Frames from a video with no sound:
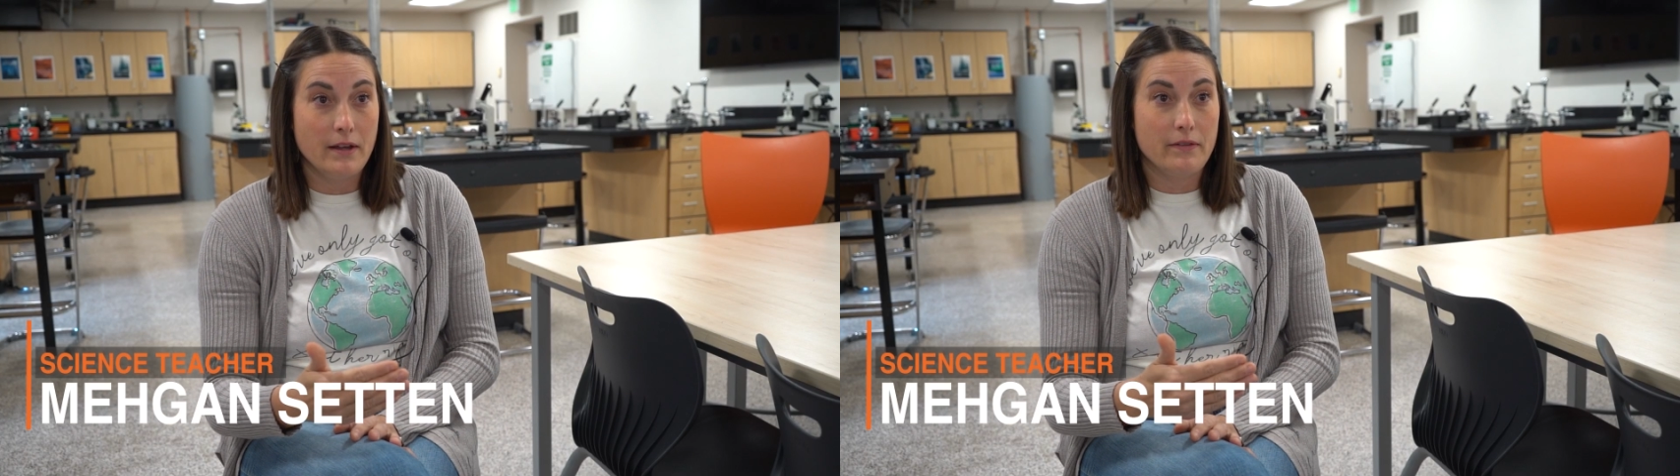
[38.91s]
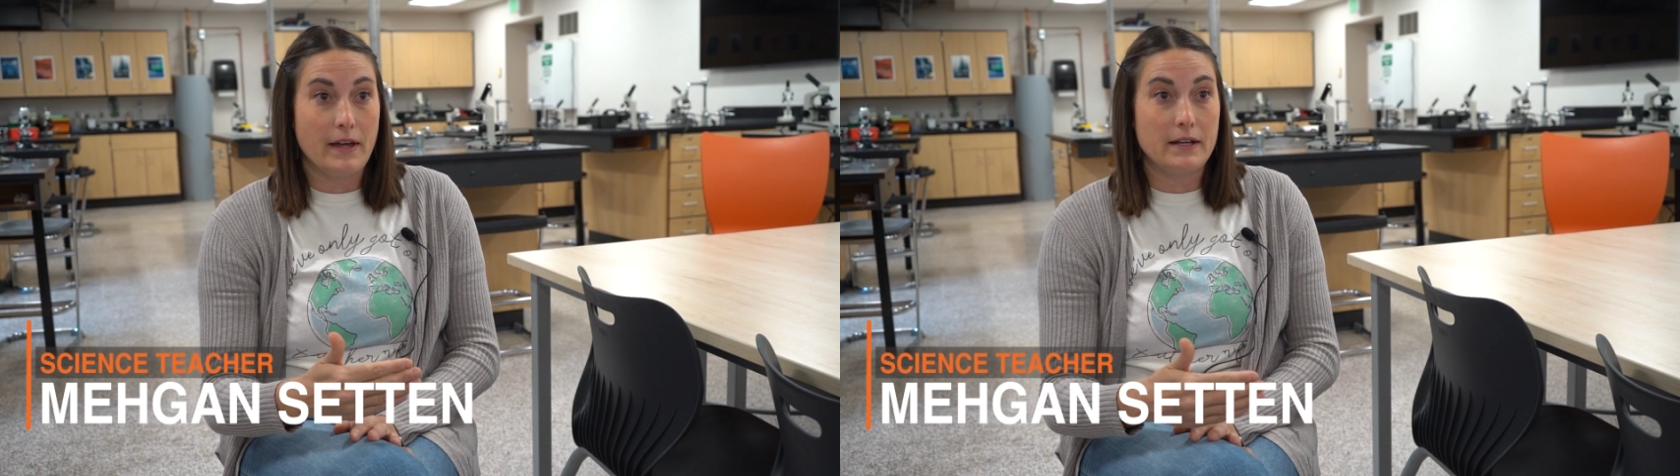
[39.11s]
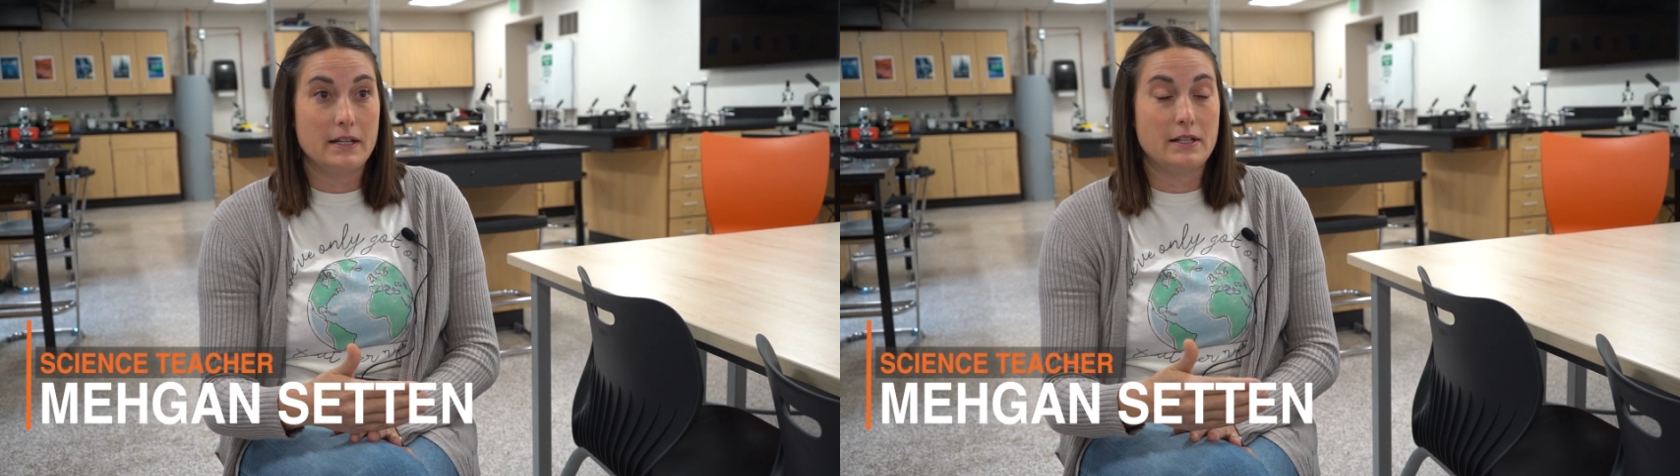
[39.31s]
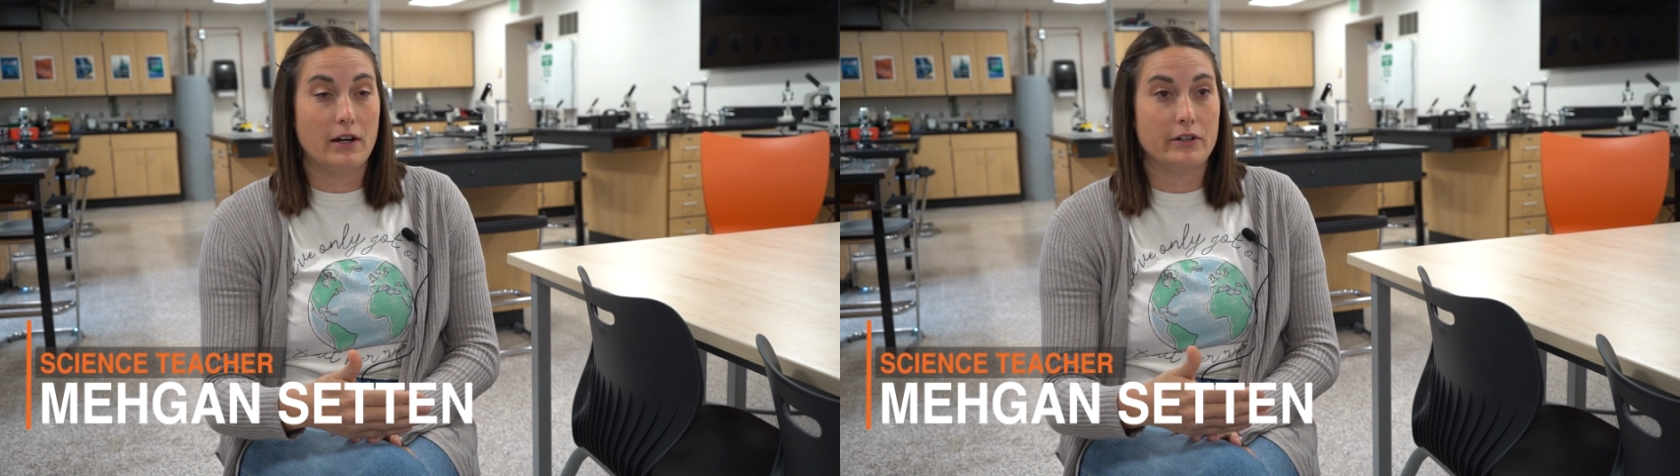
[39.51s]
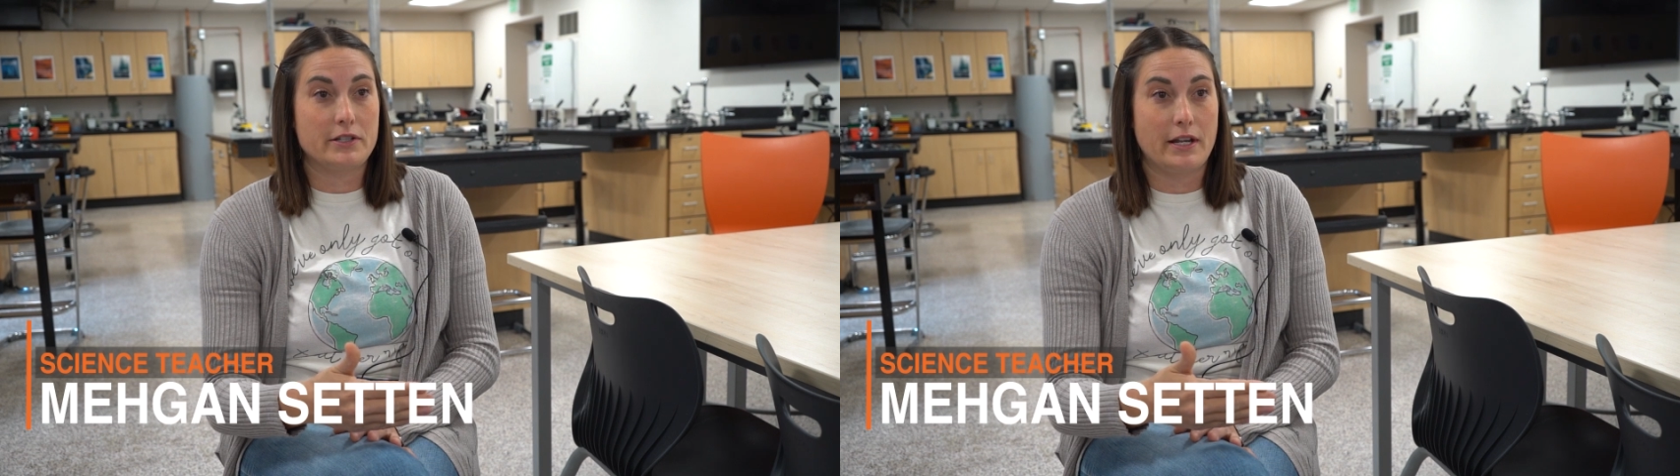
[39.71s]
they need to
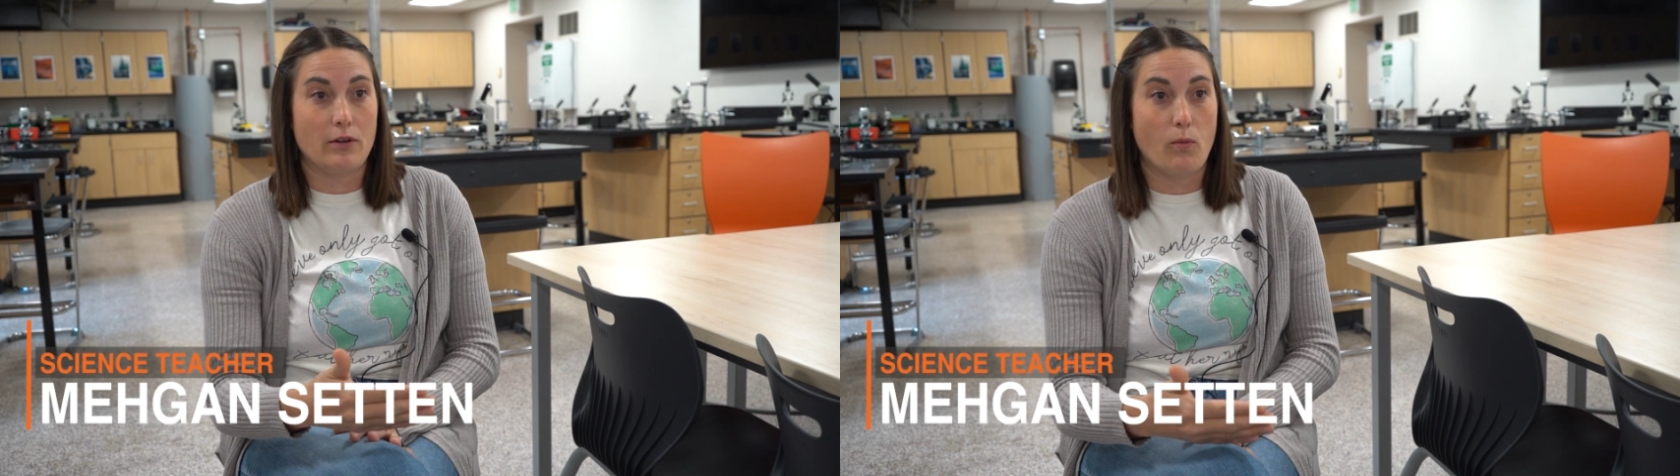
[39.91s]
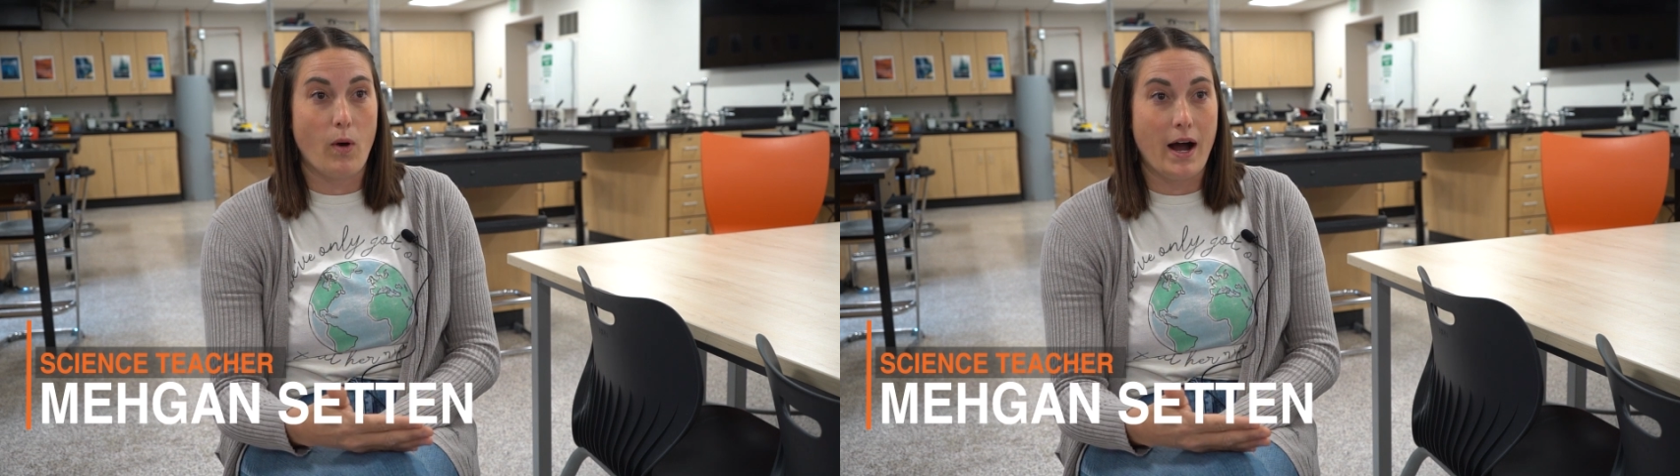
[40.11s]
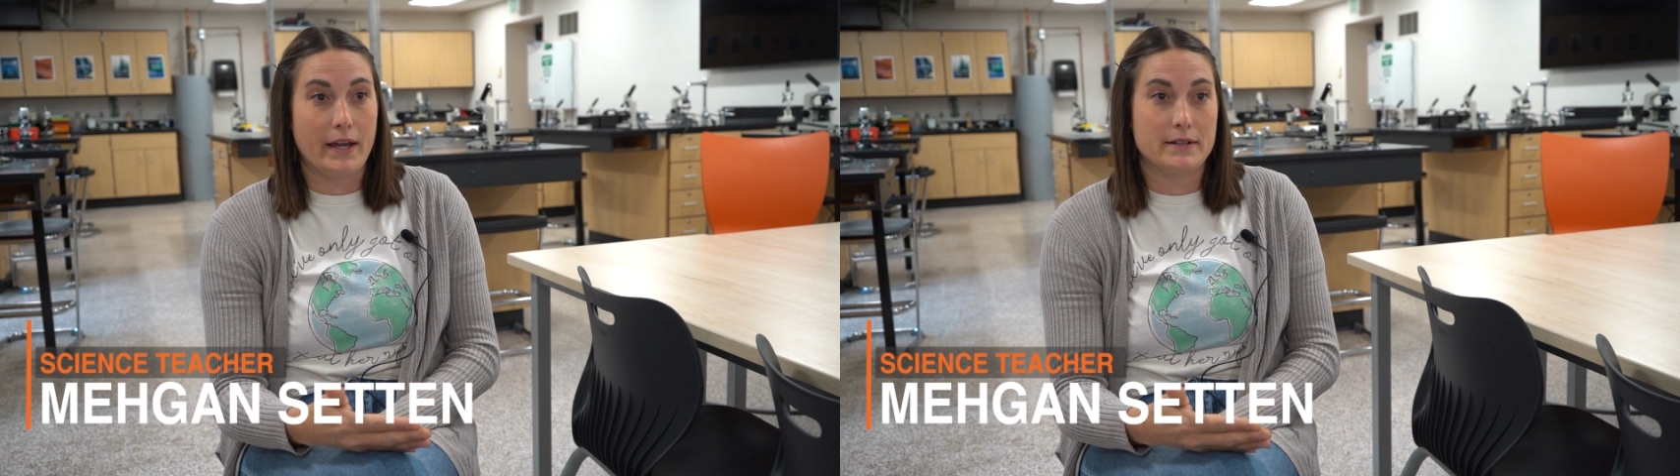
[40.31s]
understand why